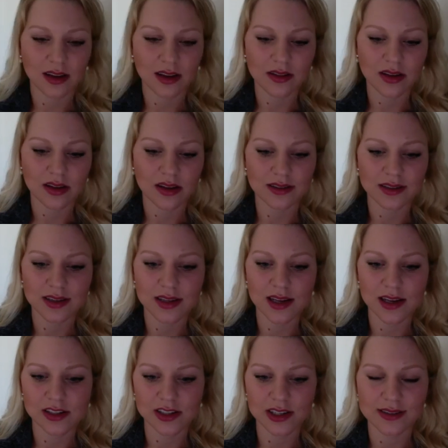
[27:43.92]
I think in
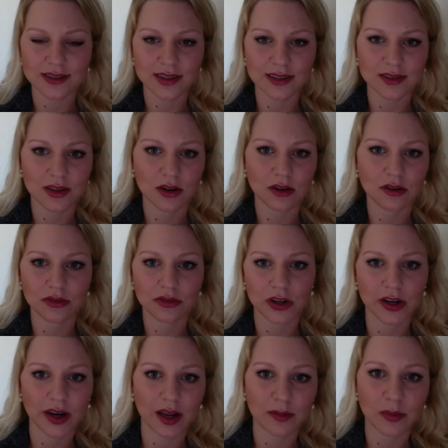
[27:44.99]
teenagers, that's code
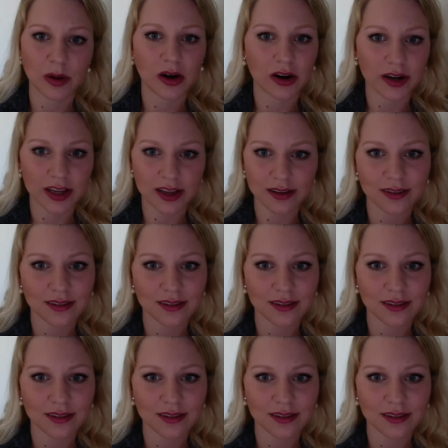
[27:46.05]
for I'm hurting.